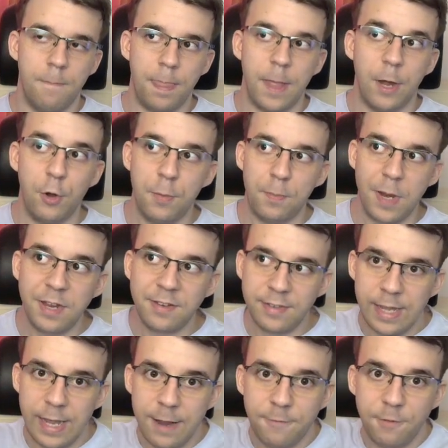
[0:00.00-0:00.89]

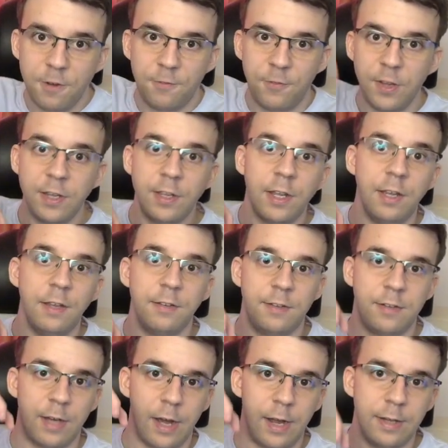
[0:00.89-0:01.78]
replace everything
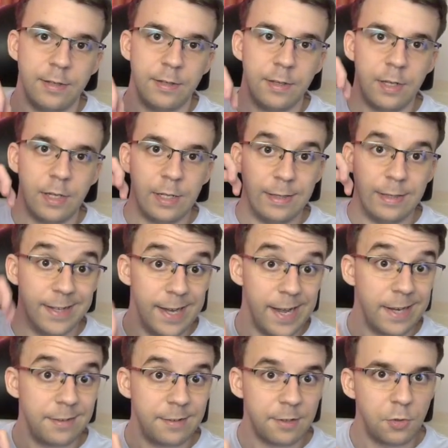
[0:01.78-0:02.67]
inside the
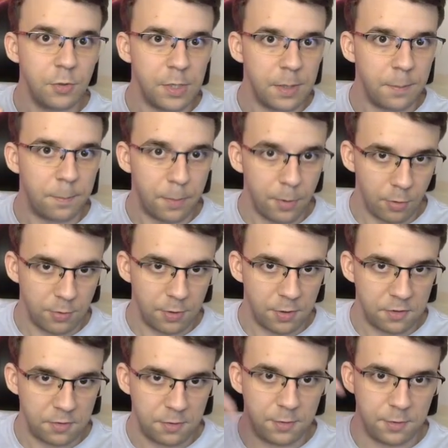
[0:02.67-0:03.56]
executing
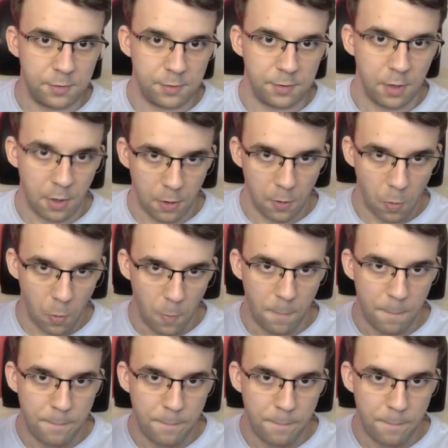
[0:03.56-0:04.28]
process. So